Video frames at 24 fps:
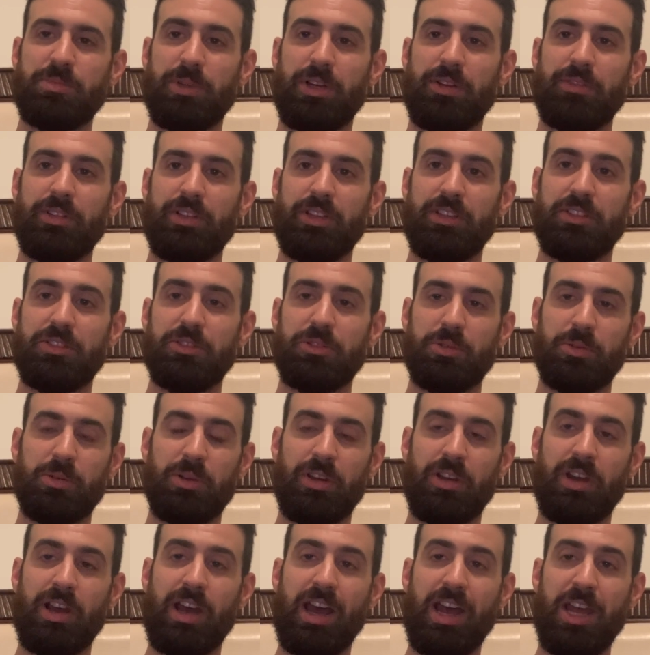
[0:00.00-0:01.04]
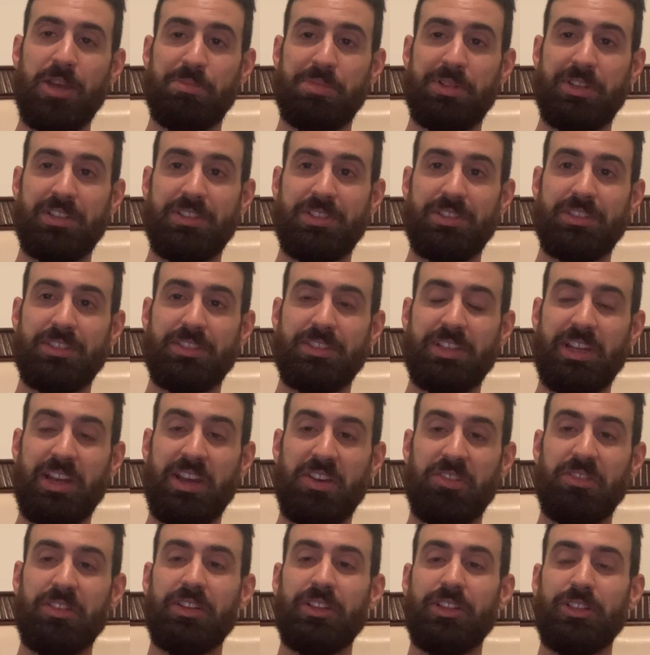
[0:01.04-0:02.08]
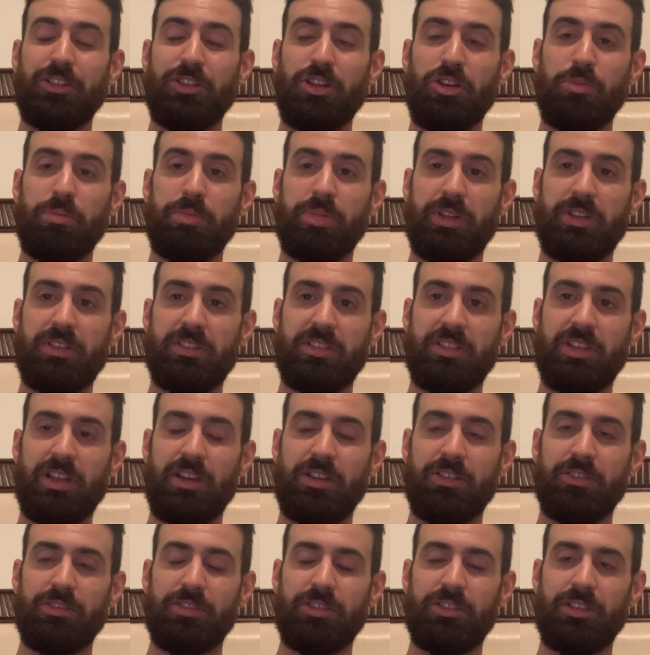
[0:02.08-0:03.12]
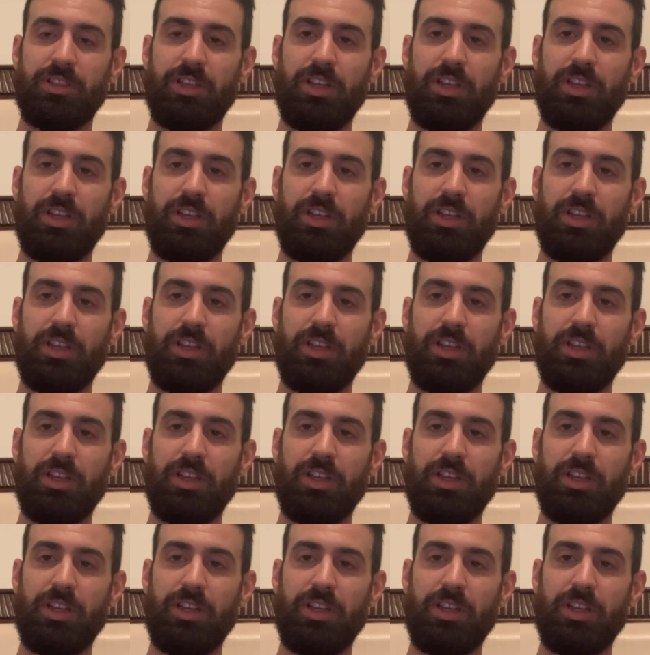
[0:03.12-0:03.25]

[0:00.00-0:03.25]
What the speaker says: but I'm gonna do a high-pitched sound and a low-pitched sound.